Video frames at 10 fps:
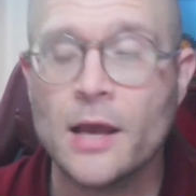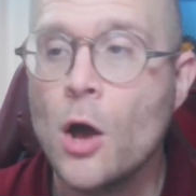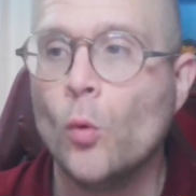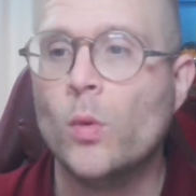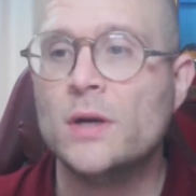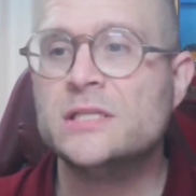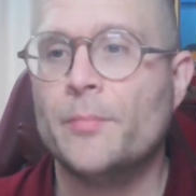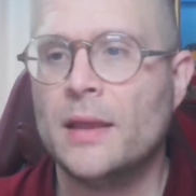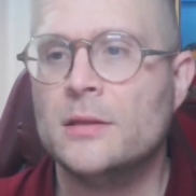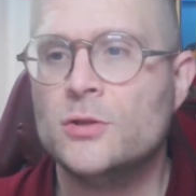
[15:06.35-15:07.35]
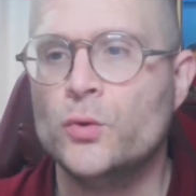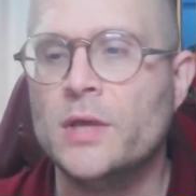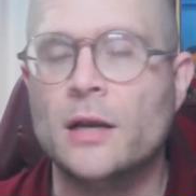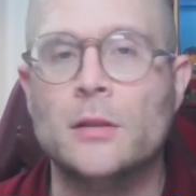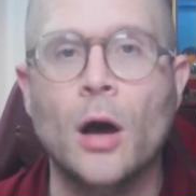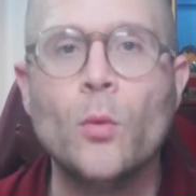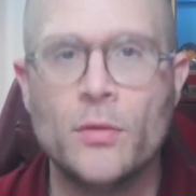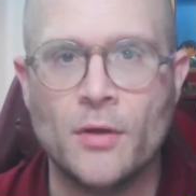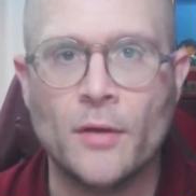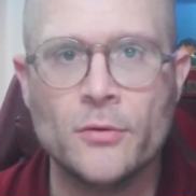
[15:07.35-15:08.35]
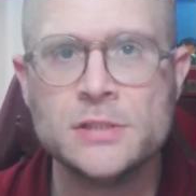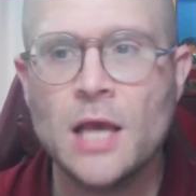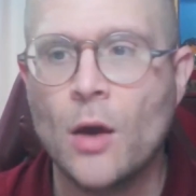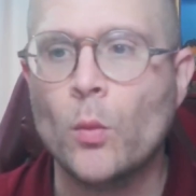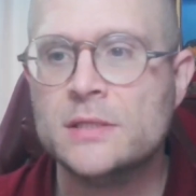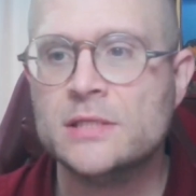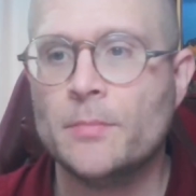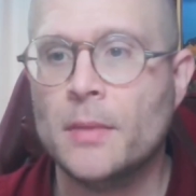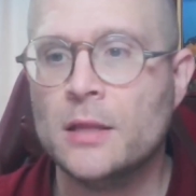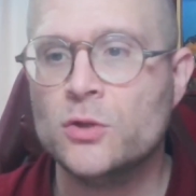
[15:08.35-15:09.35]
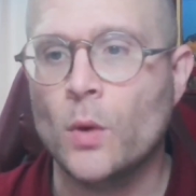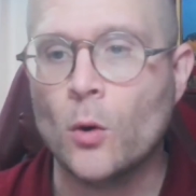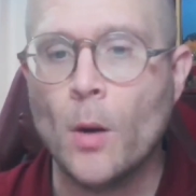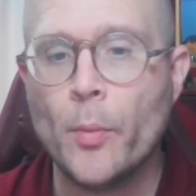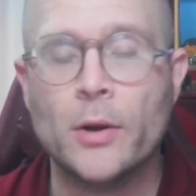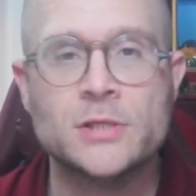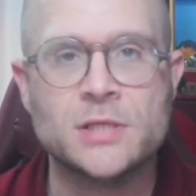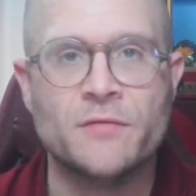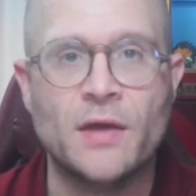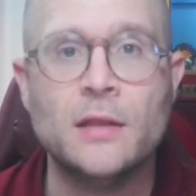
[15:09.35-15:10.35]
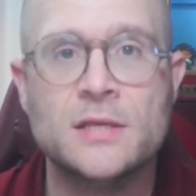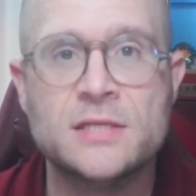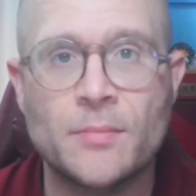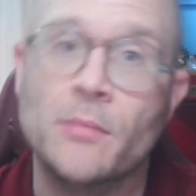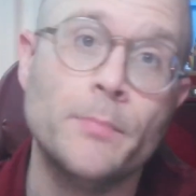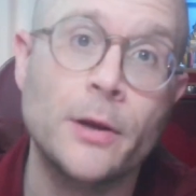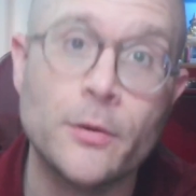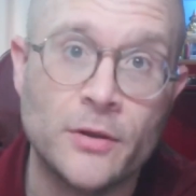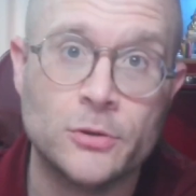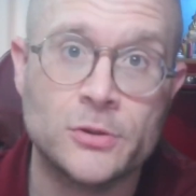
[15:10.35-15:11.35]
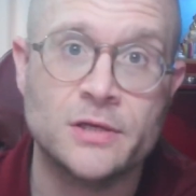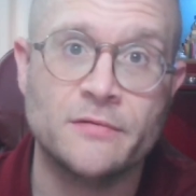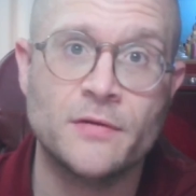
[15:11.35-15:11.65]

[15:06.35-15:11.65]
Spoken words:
What does it mean to get along with others? And what does it mean to incorporate yourself into something bigger than yourself?